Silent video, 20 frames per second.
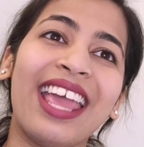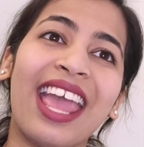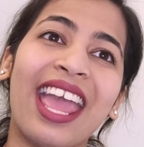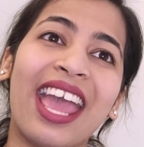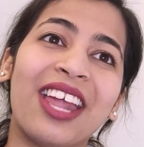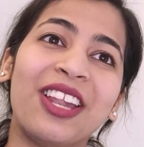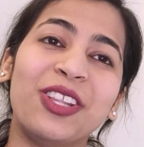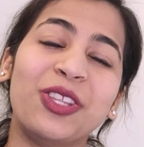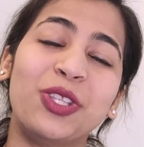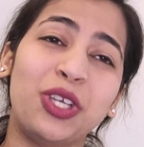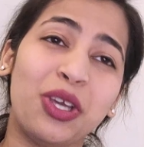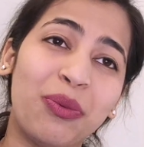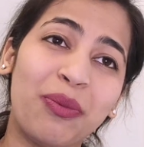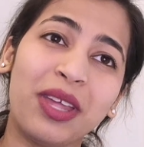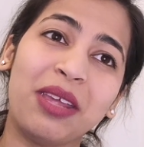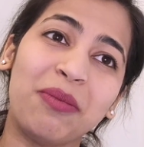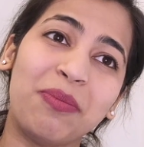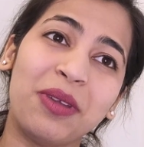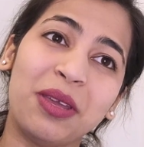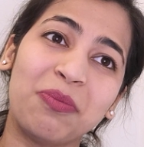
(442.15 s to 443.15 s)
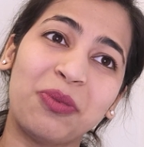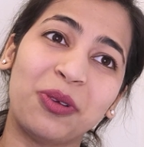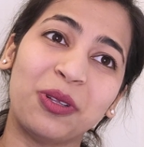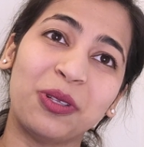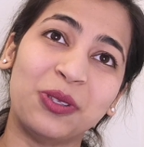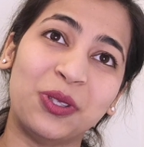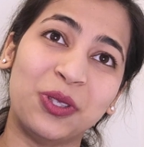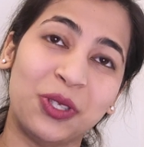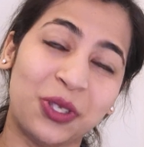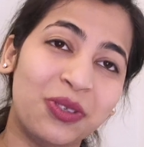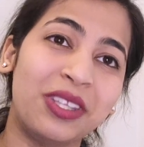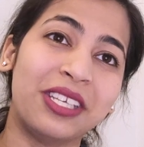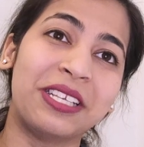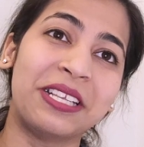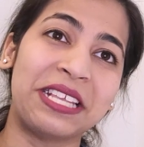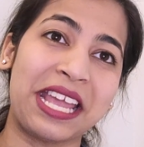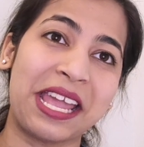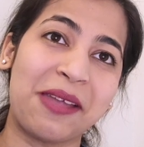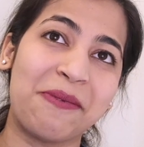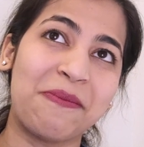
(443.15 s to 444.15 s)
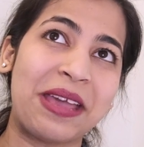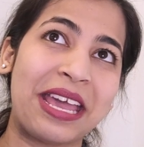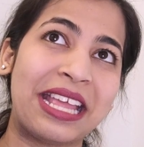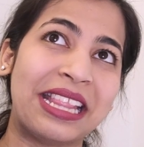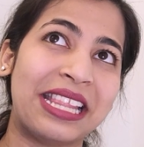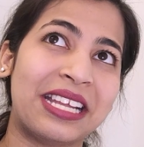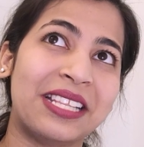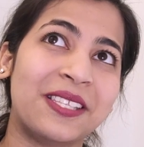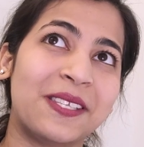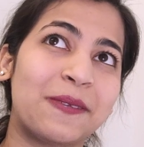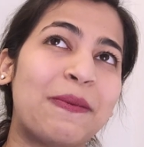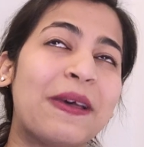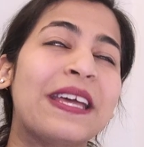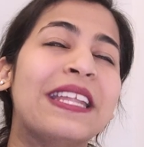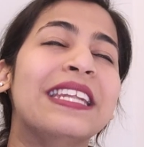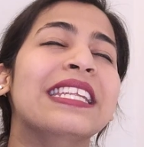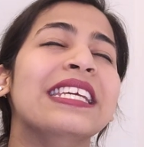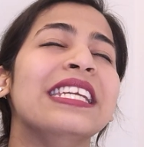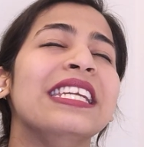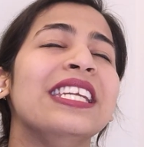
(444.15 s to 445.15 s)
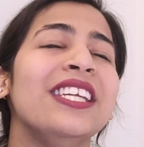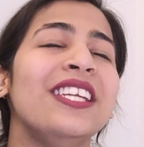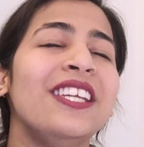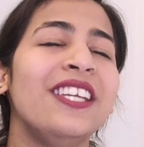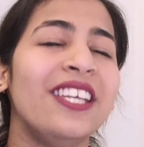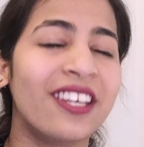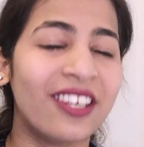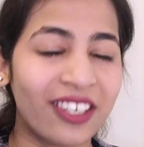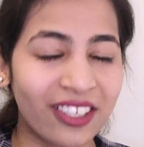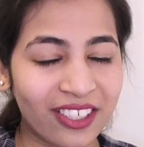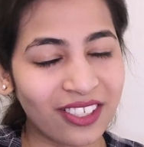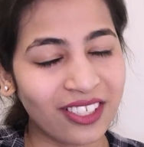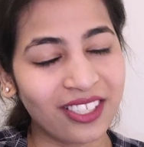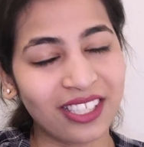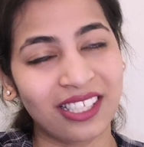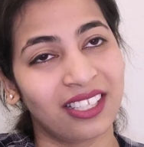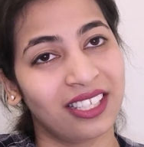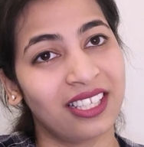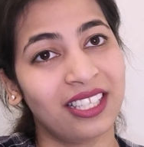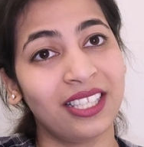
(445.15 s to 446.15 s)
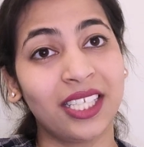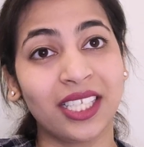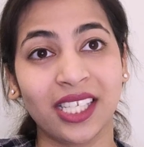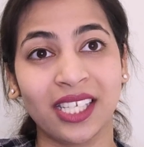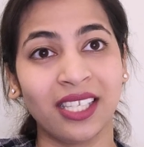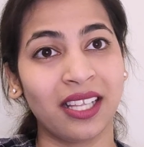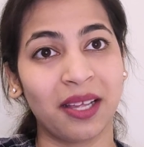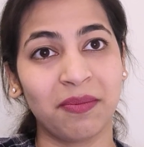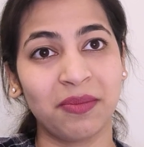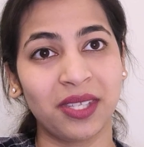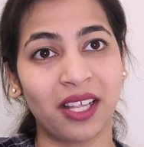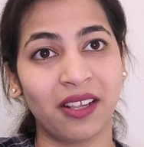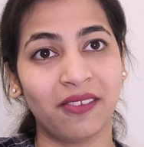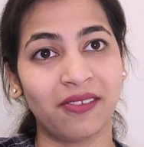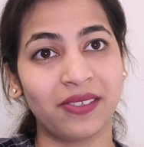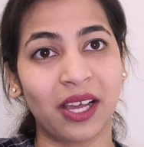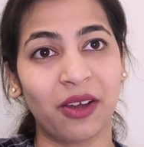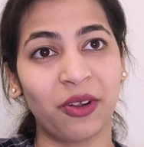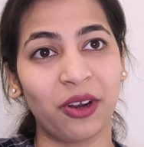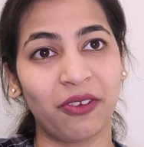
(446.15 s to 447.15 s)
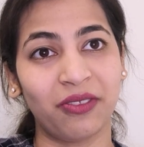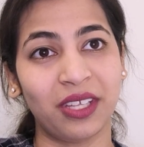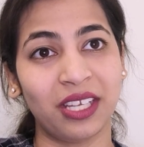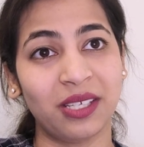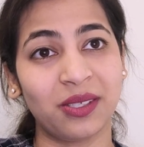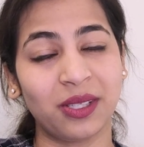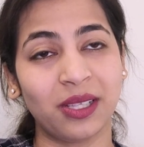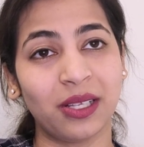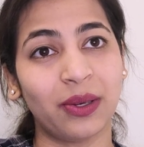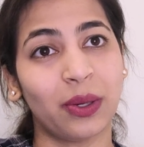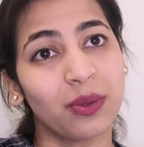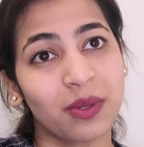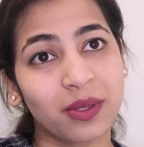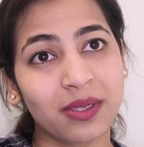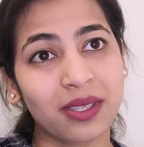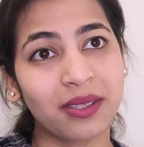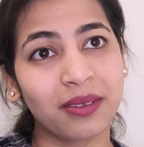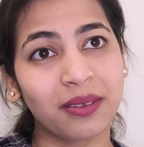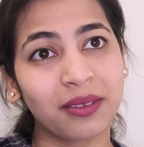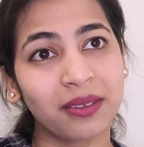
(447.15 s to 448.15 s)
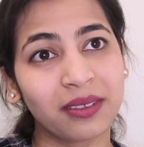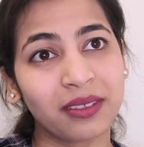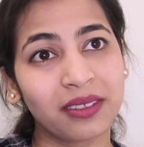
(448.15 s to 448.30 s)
And too many people do the same and then spend years digging themselves out of these loans.